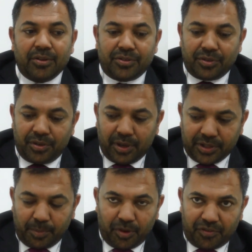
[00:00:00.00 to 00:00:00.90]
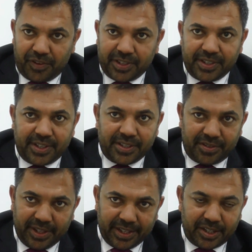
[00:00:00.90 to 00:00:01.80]
also uh, support facilities
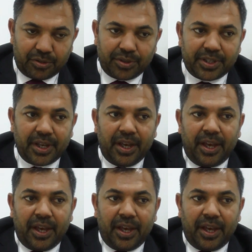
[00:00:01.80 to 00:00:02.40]
related to it.